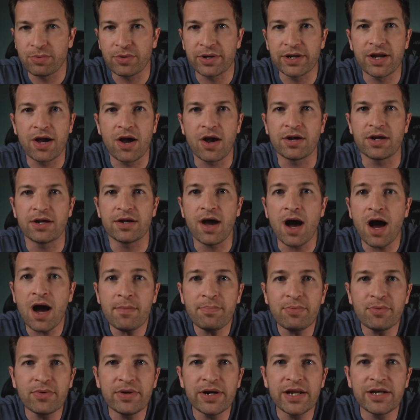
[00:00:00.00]
to bring on an
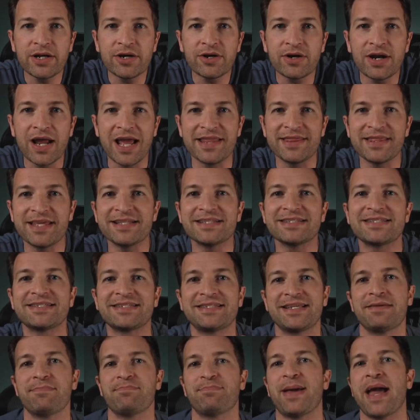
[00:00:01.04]
operator and then
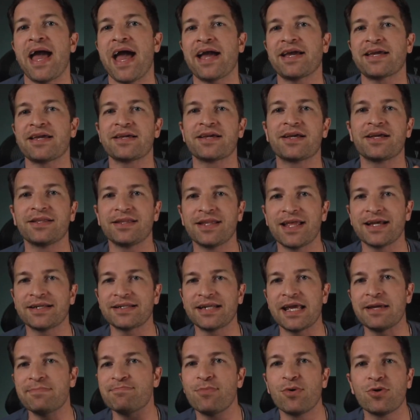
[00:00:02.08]
sit back and
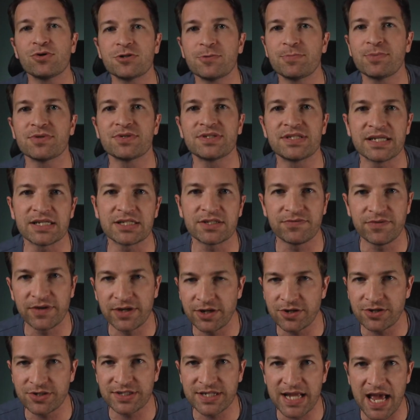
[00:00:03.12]
collect a multiple
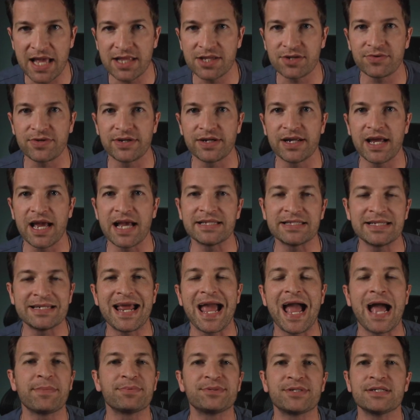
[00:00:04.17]
6-figure salary as
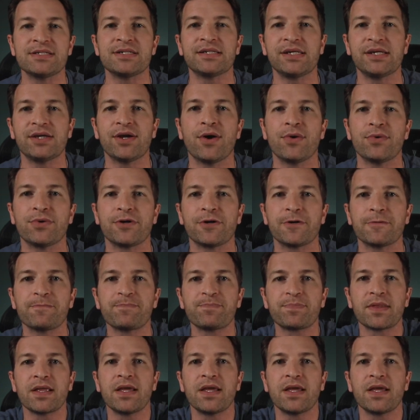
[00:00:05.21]
an absentee owner.